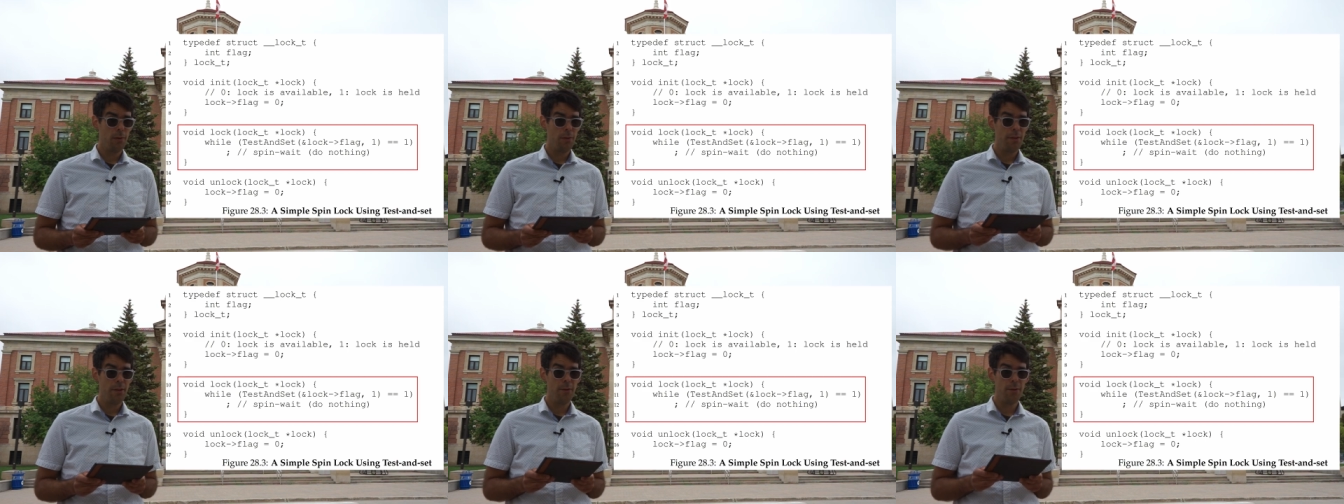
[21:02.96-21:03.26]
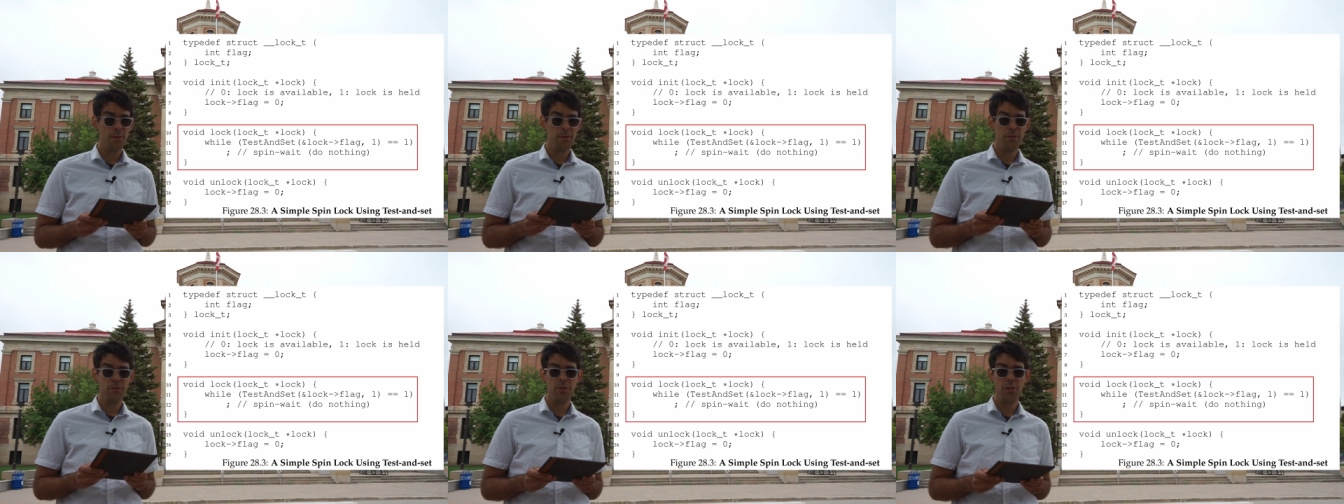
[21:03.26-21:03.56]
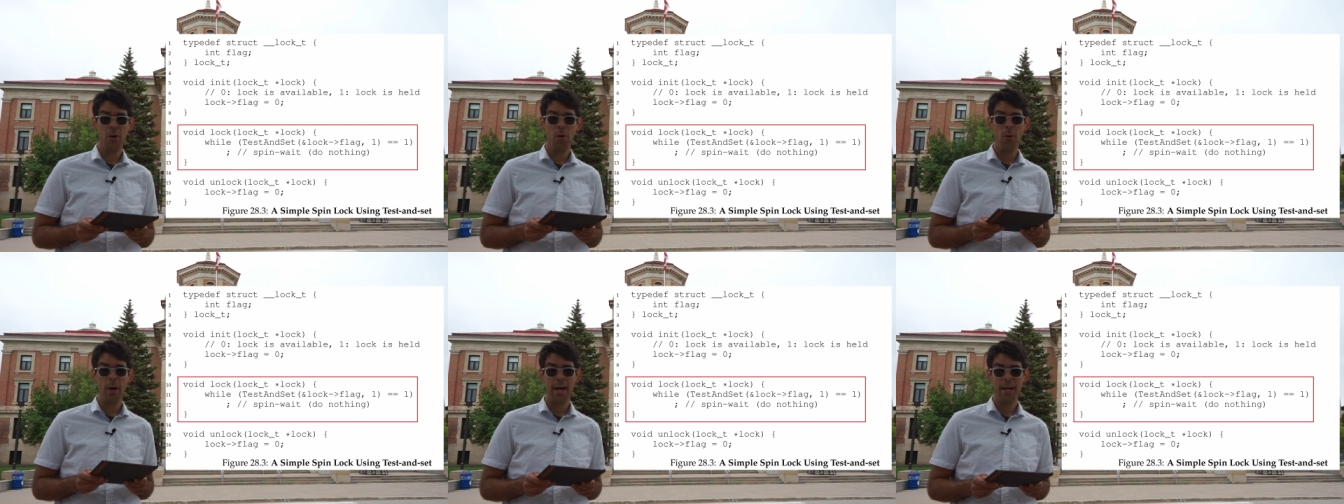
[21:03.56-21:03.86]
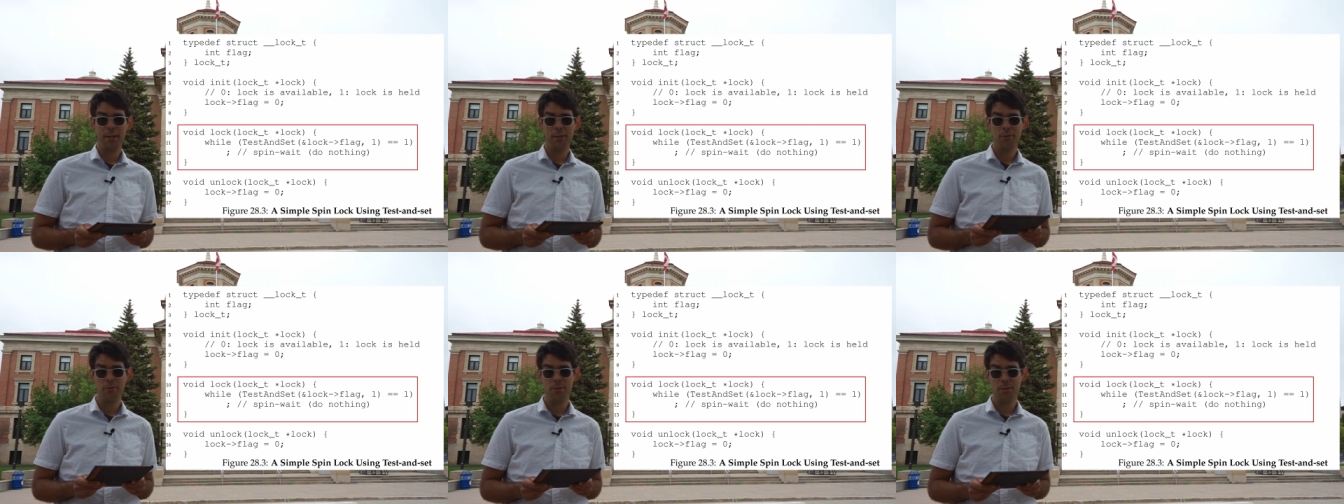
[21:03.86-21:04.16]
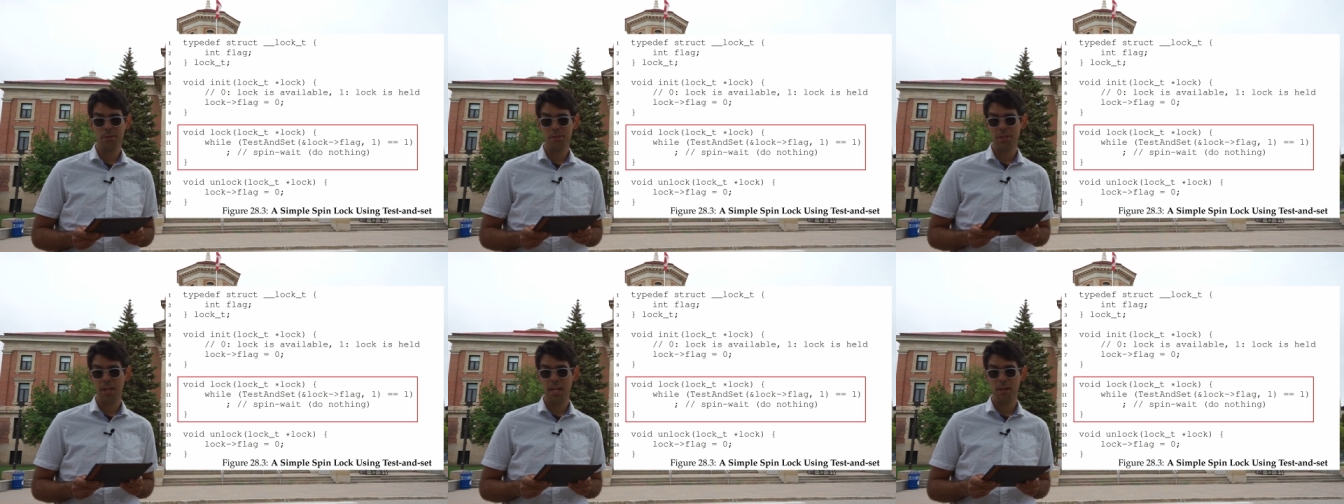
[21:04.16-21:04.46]
There is no extra
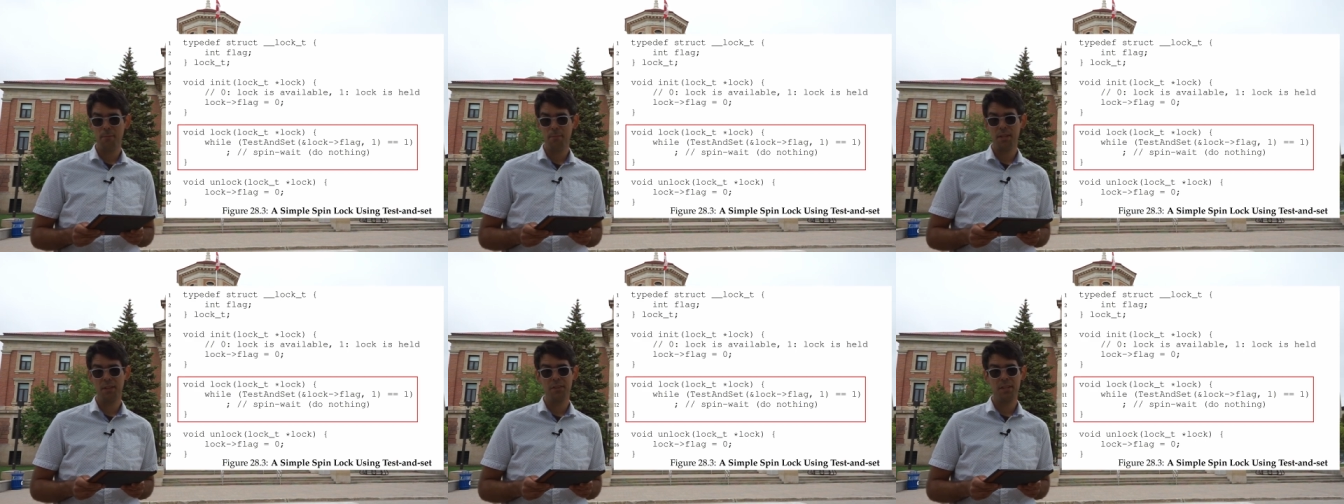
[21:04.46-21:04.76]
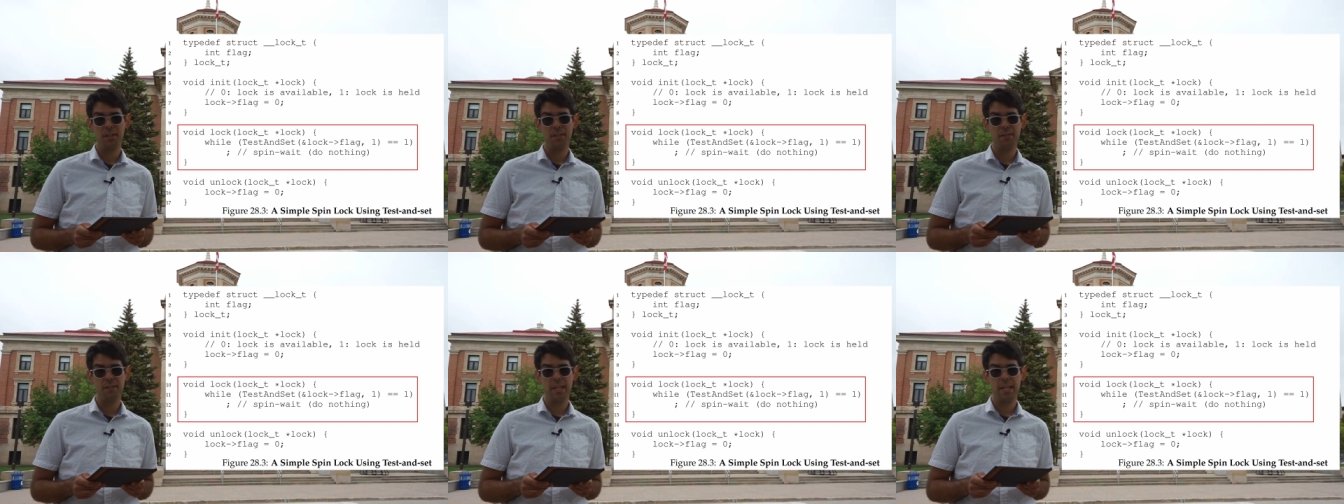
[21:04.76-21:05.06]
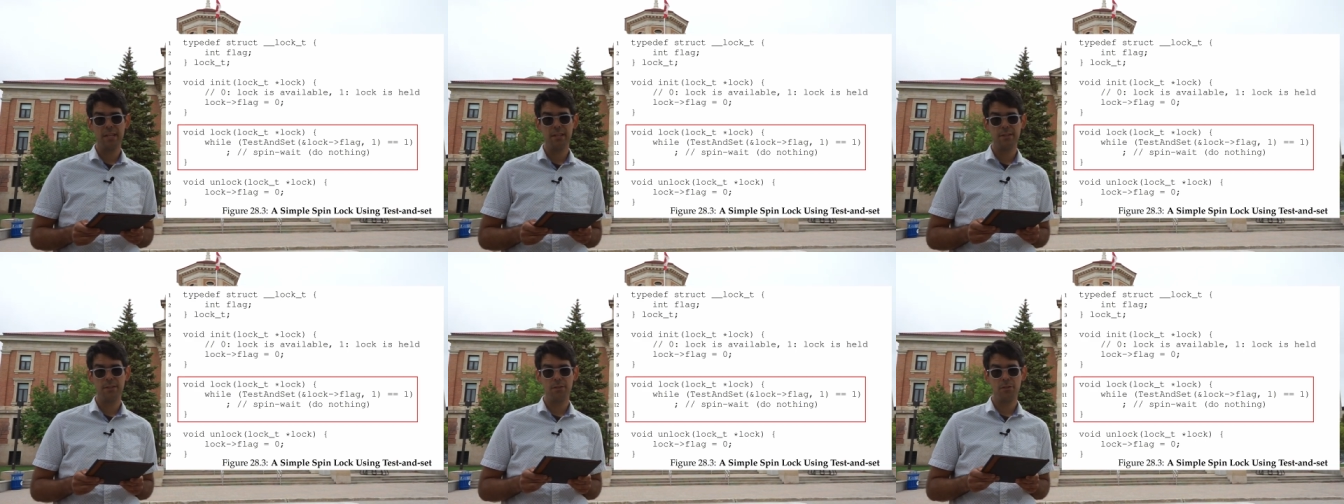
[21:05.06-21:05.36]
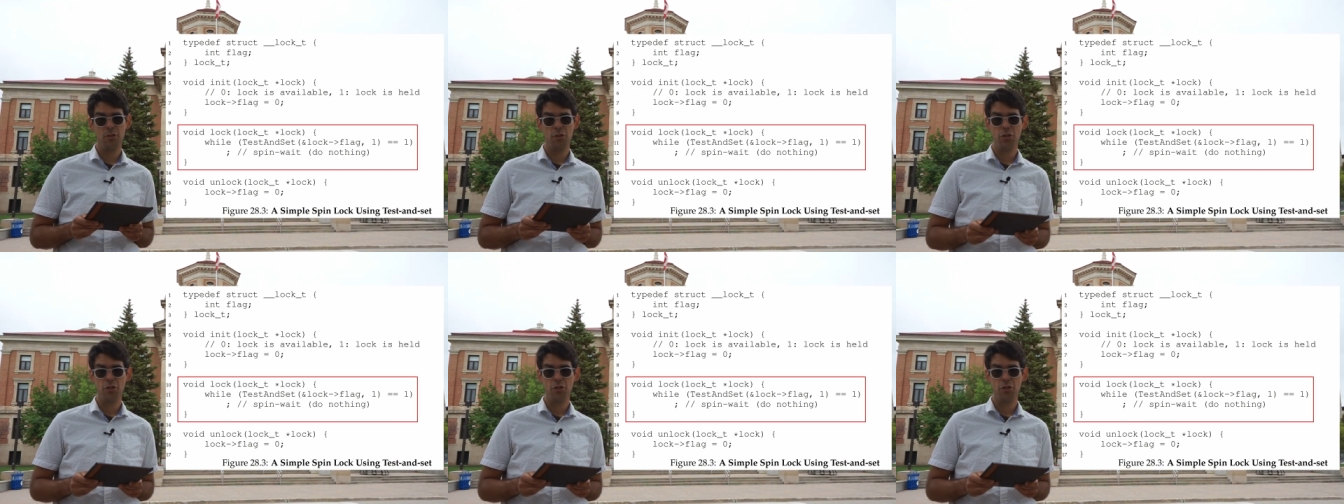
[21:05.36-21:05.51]
statement that says